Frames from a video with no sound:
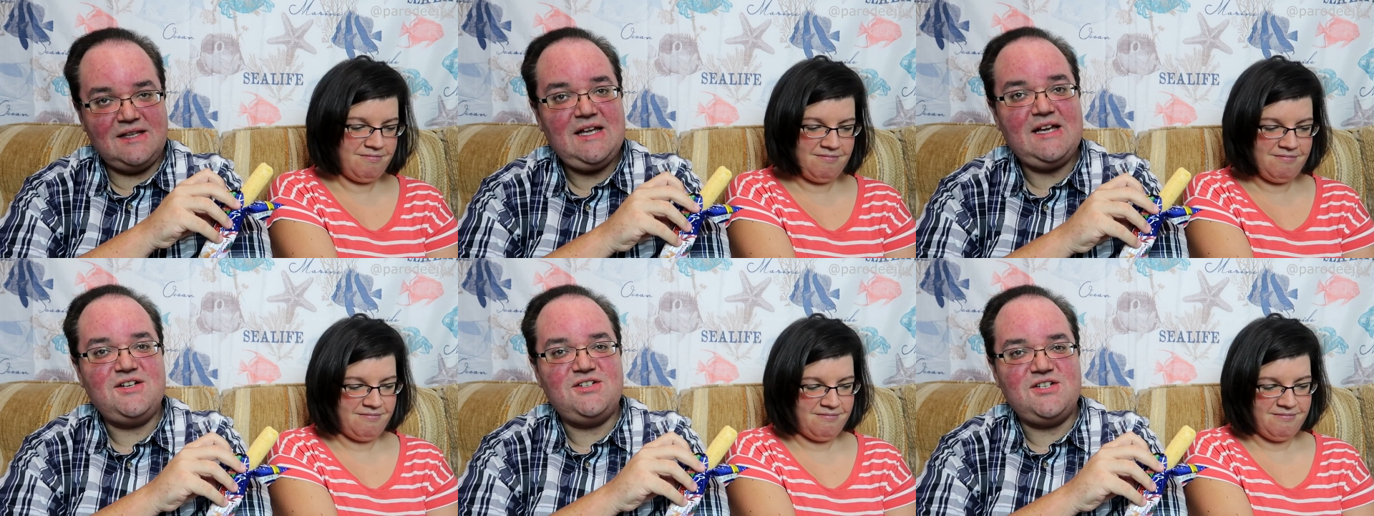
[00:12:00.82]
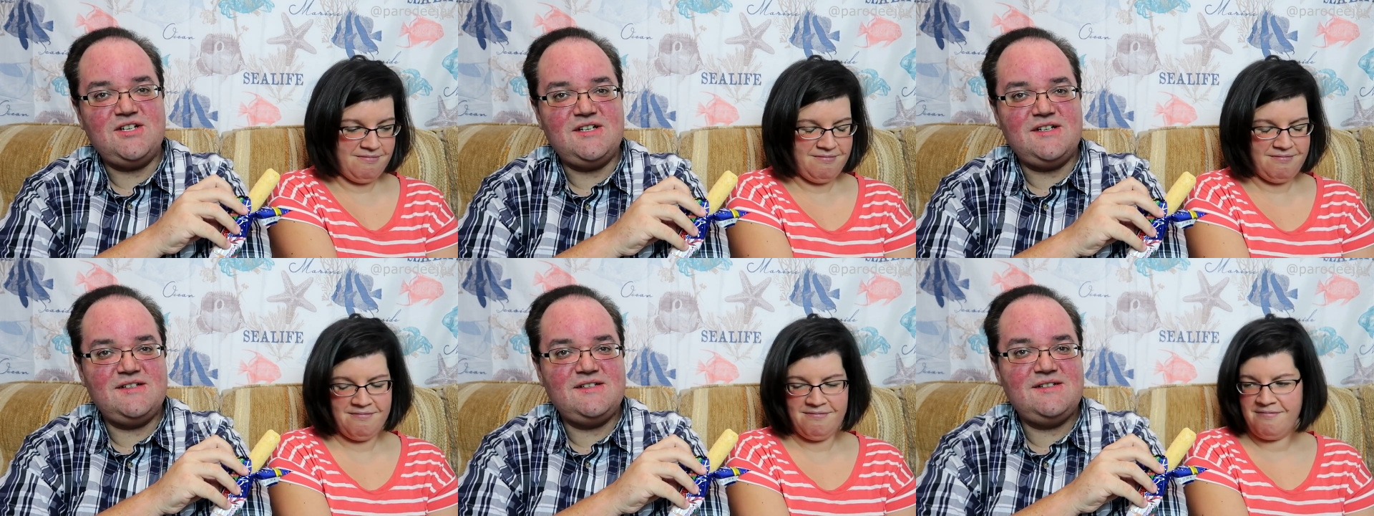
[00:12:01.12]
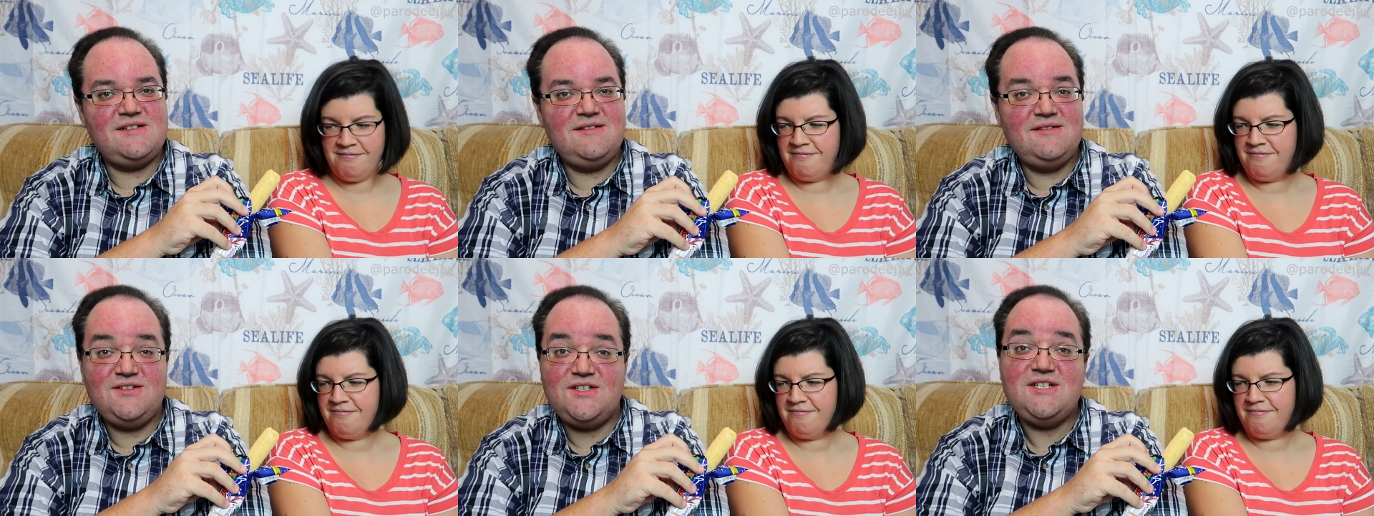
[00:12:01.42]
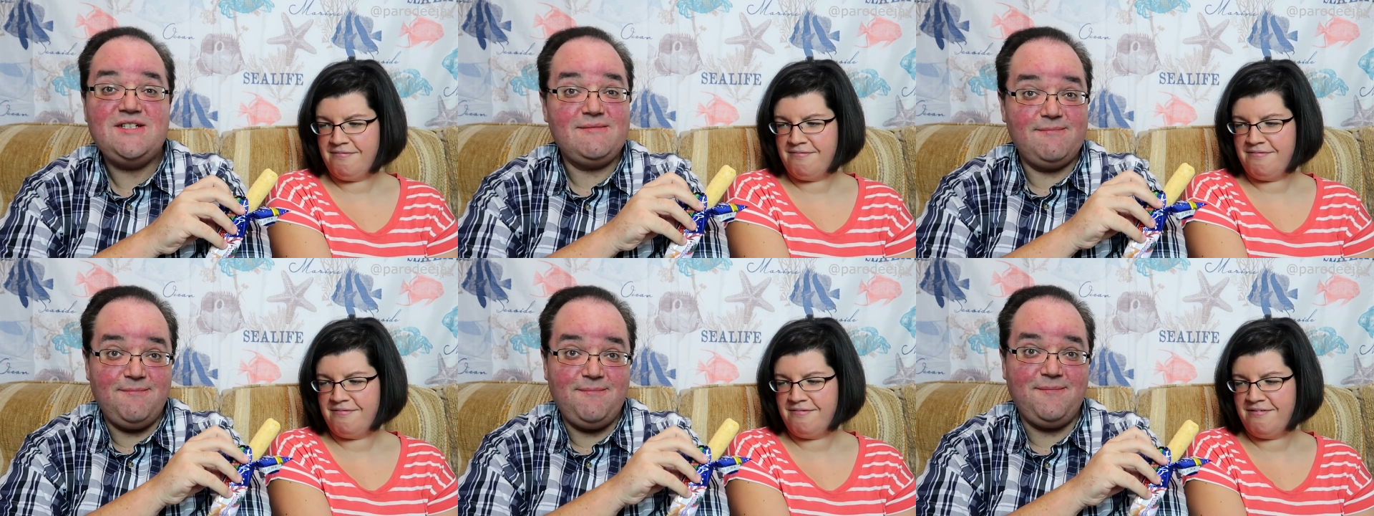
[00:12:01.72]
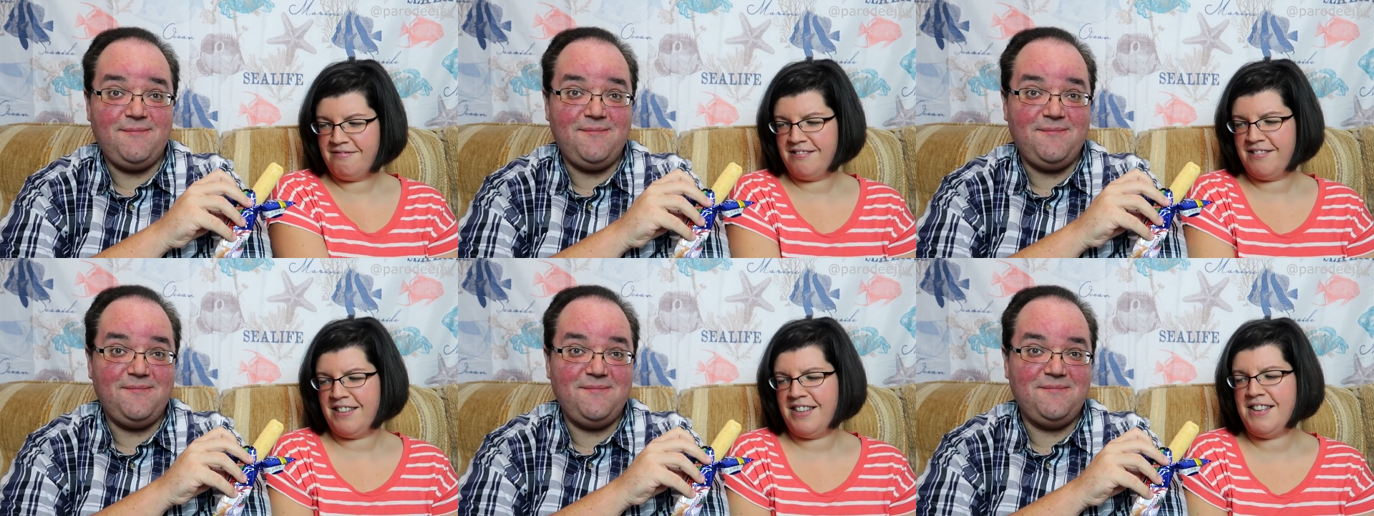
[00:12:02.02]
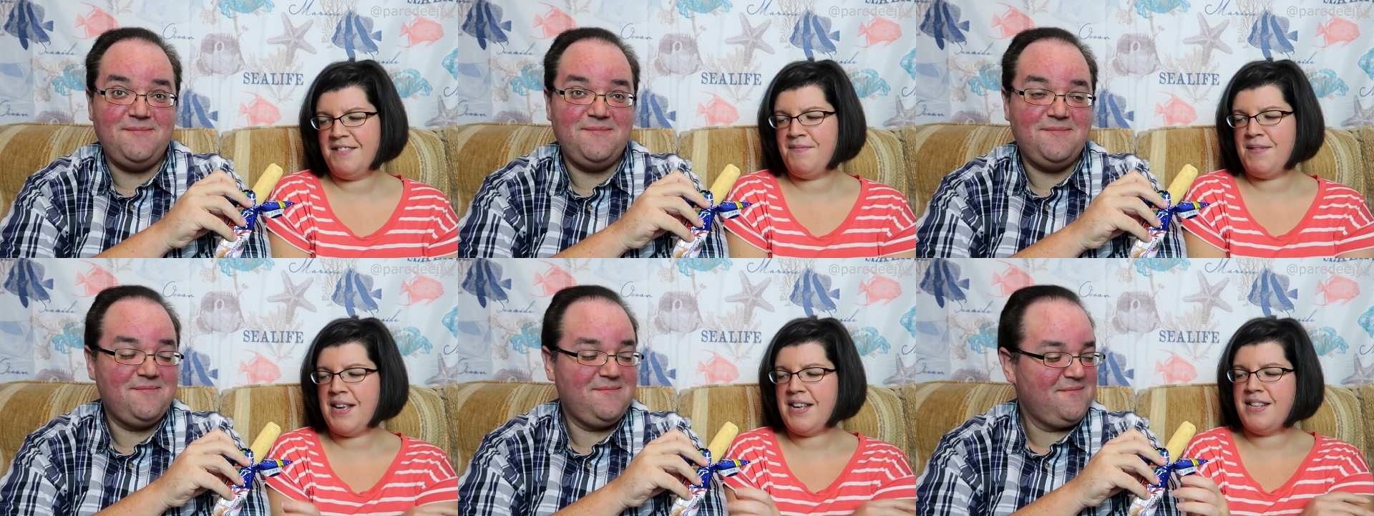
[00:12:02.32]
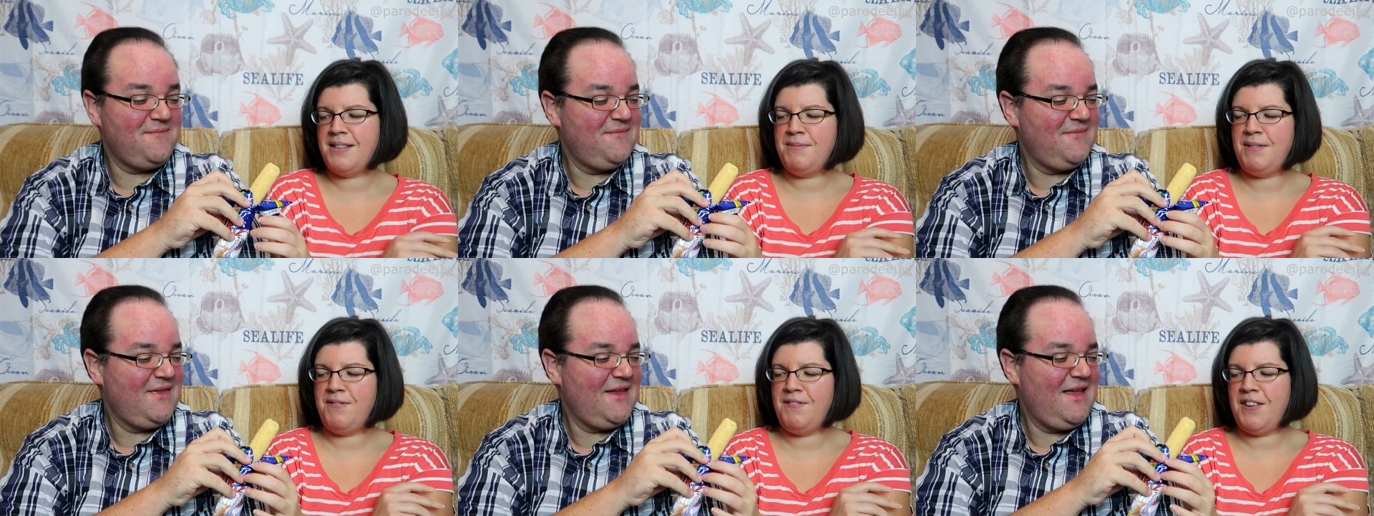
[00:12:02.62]
Speaker 1: delicious. Just It
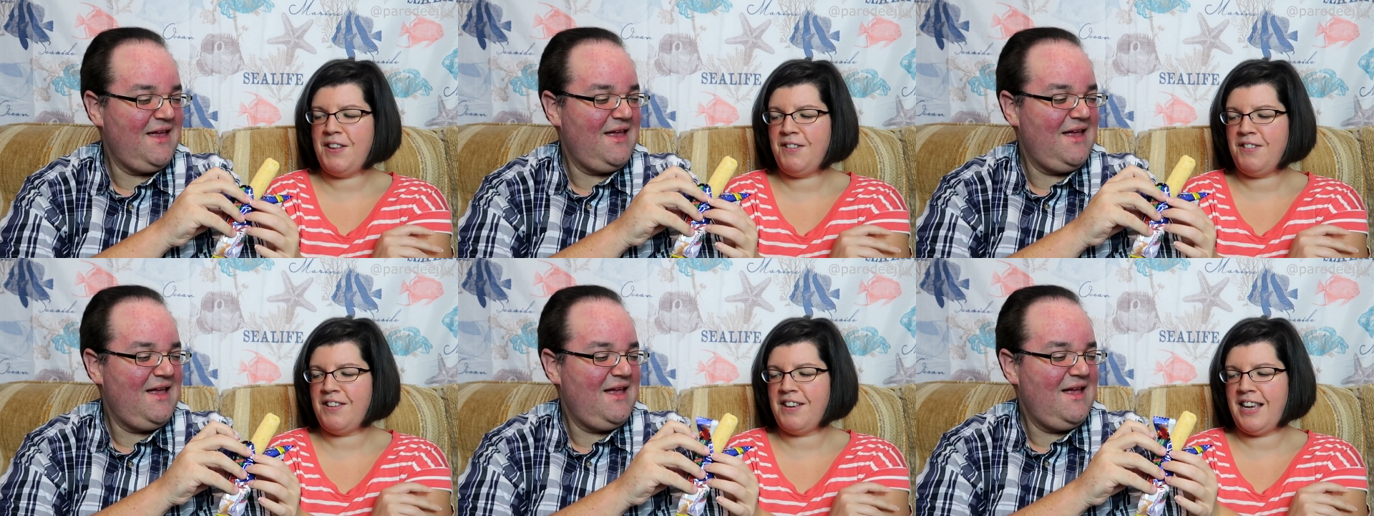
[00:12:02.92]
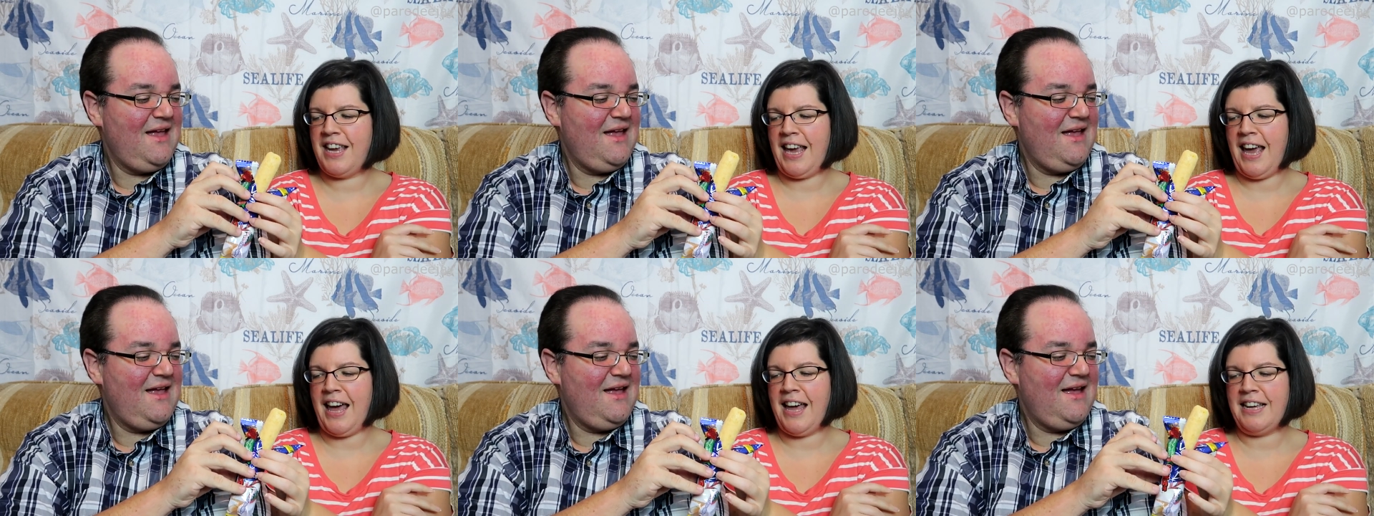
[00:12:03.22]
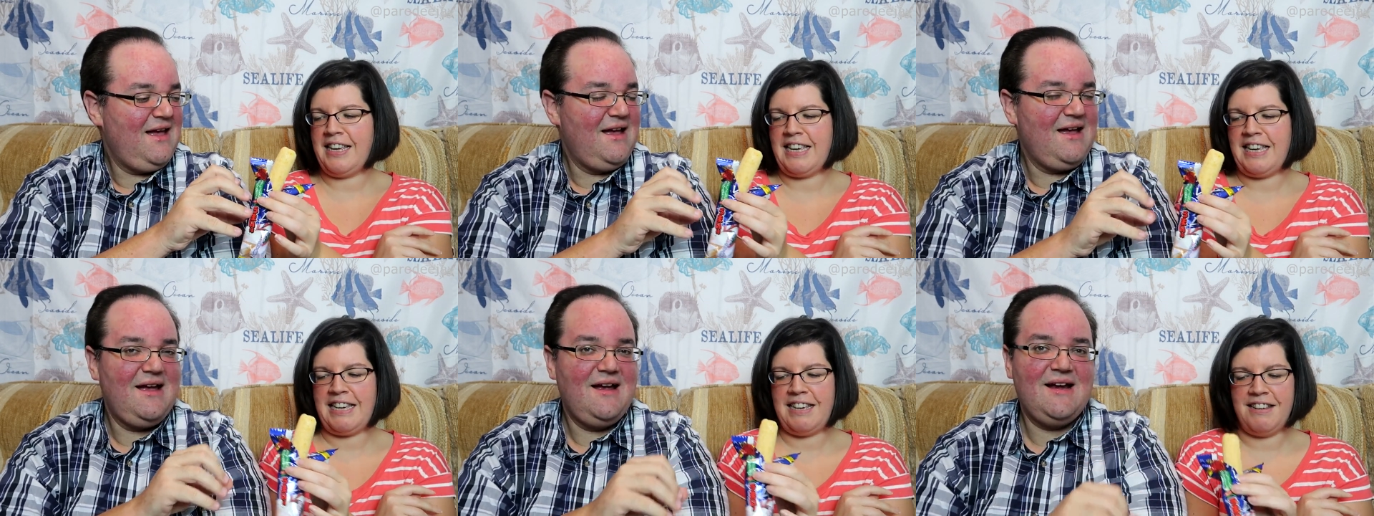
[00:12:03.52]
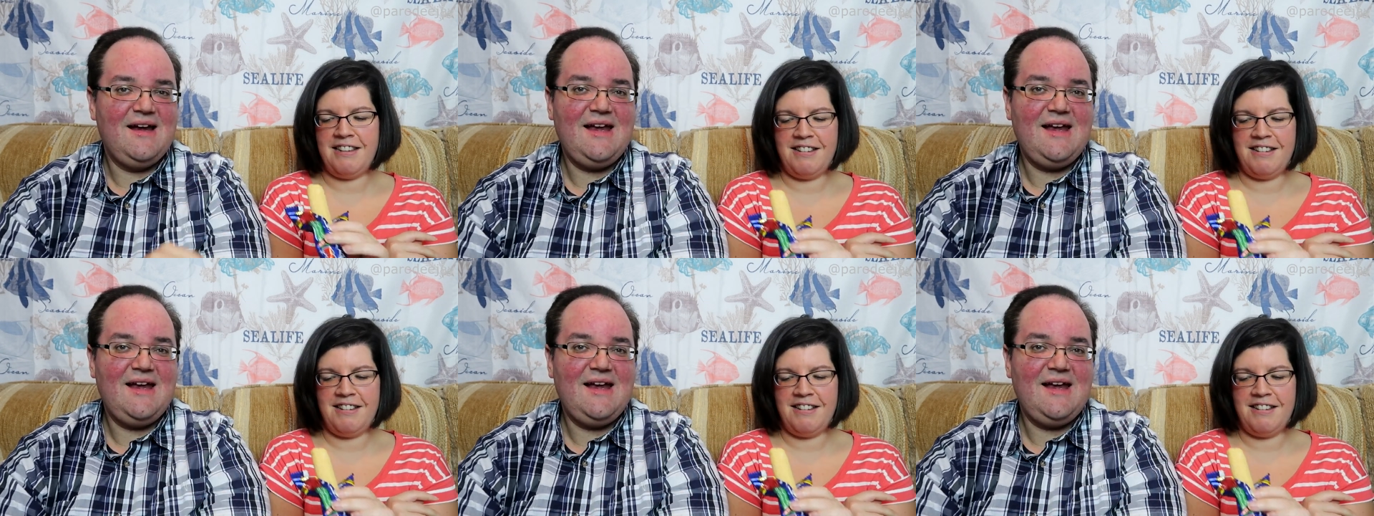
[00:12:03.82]
Speaker 2: makes me feel gaggy.